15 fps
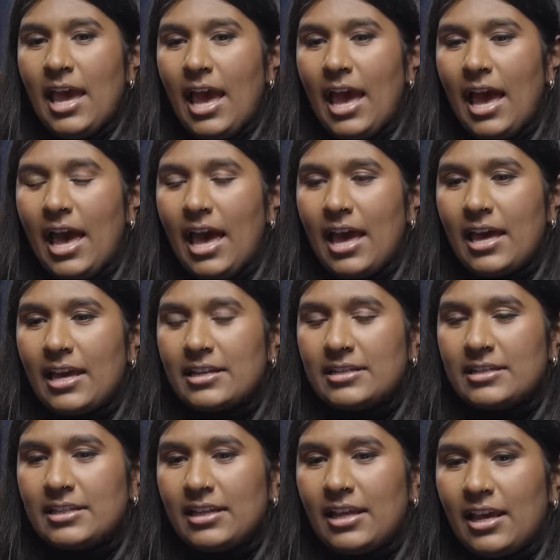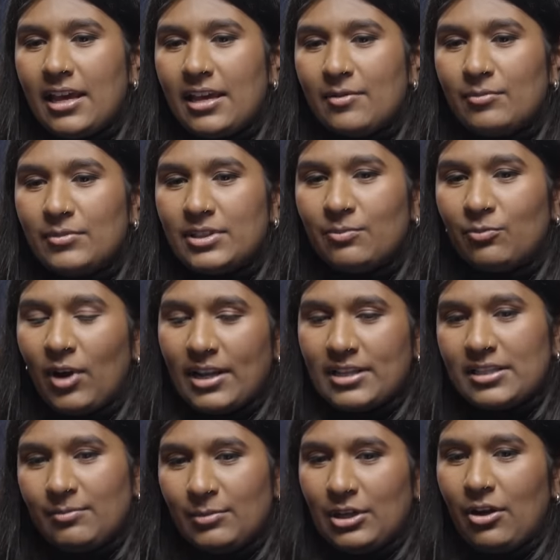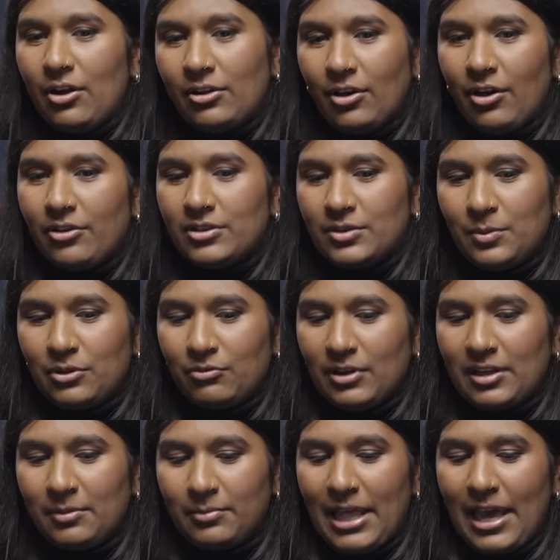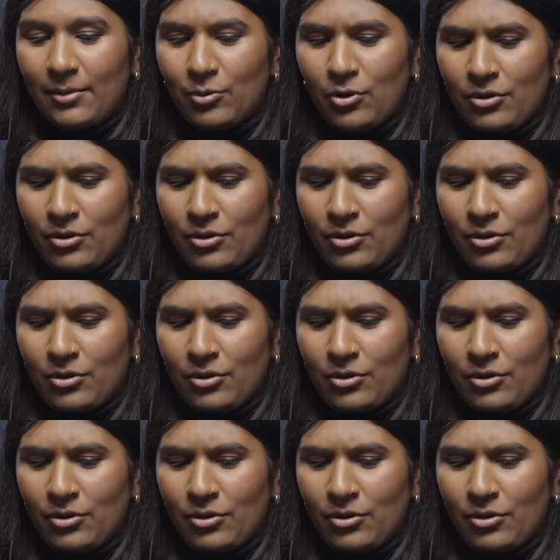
And um, some random anarchos with green and black